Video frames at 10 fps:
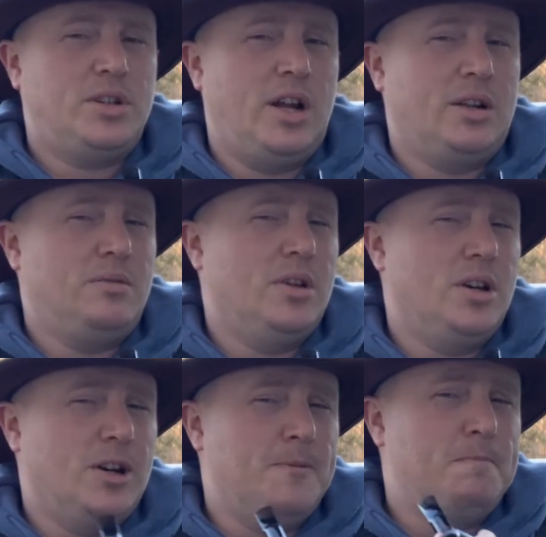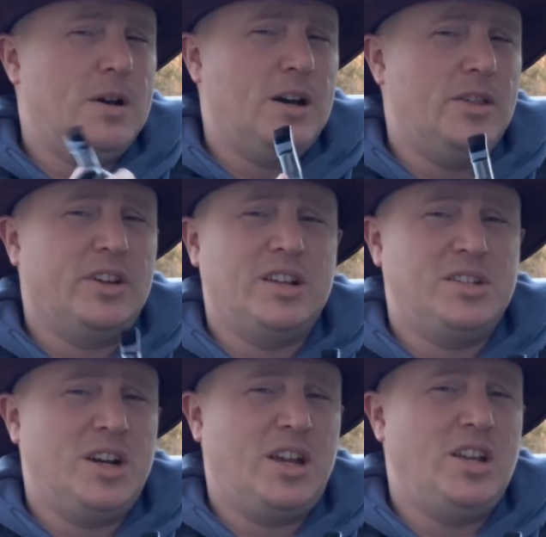like the
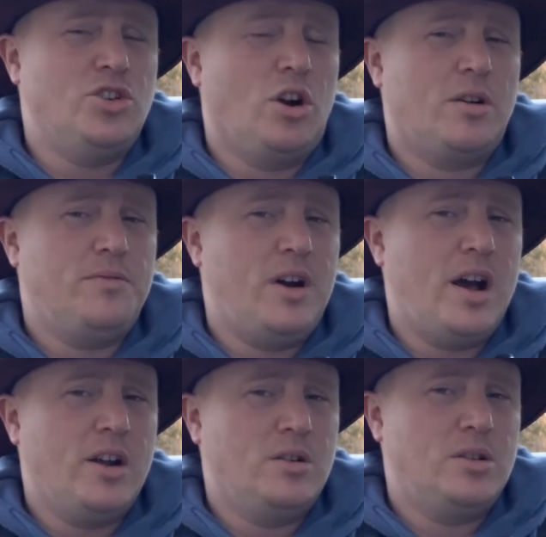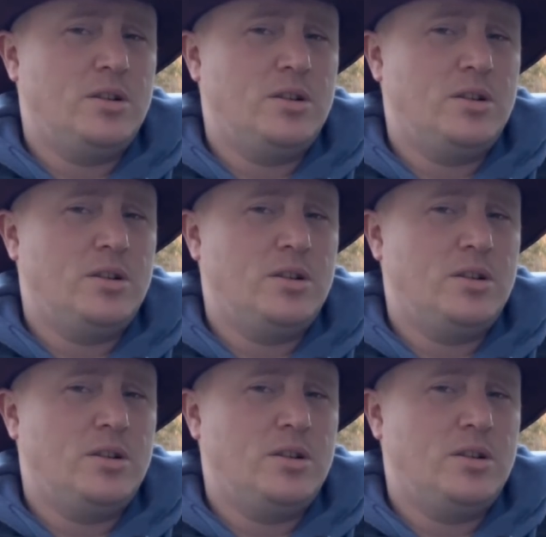Kentucky dark fired,